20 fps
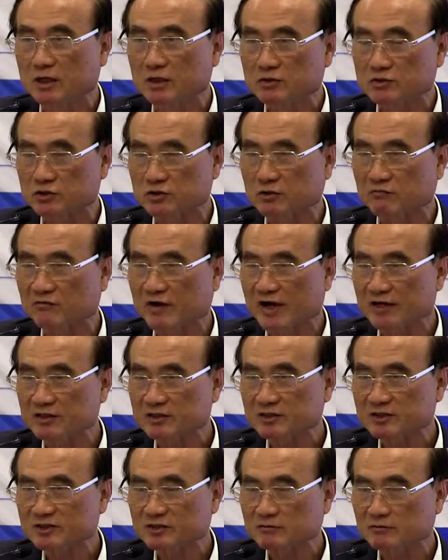So the
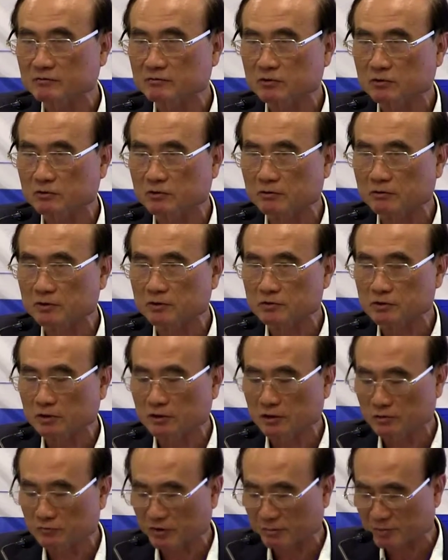virus
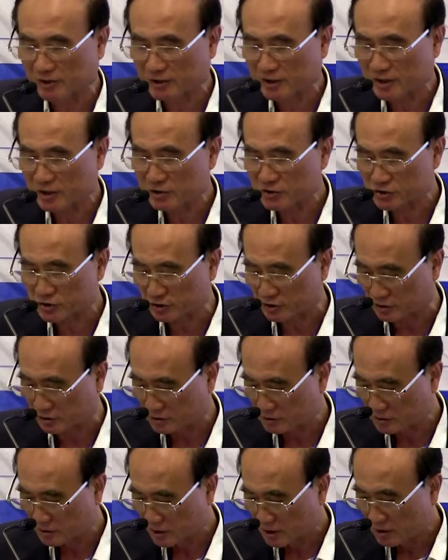replication
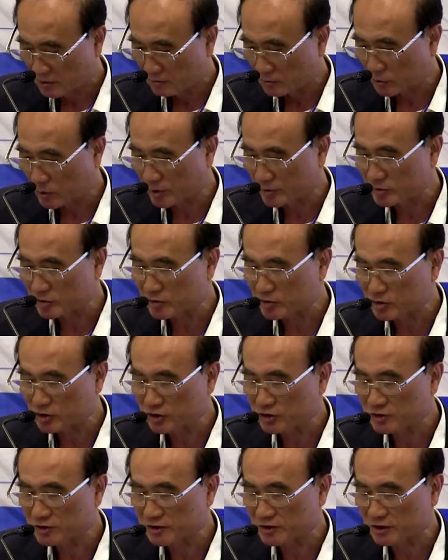probably
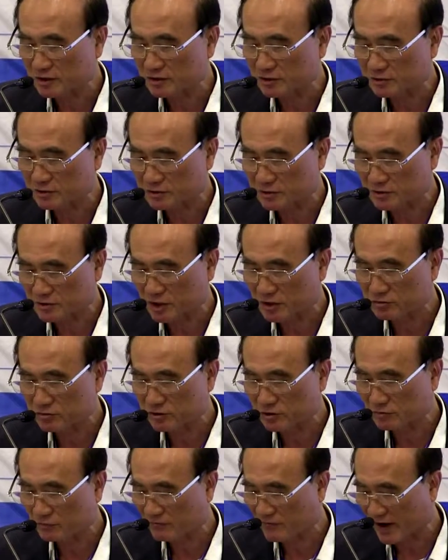needs
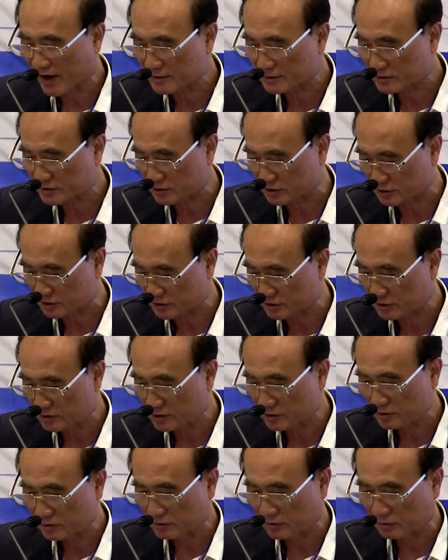cellular factors
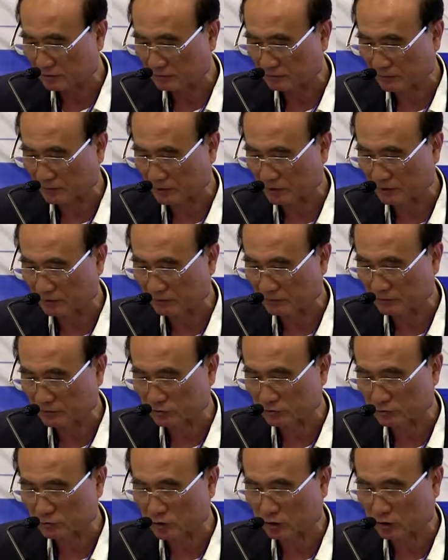to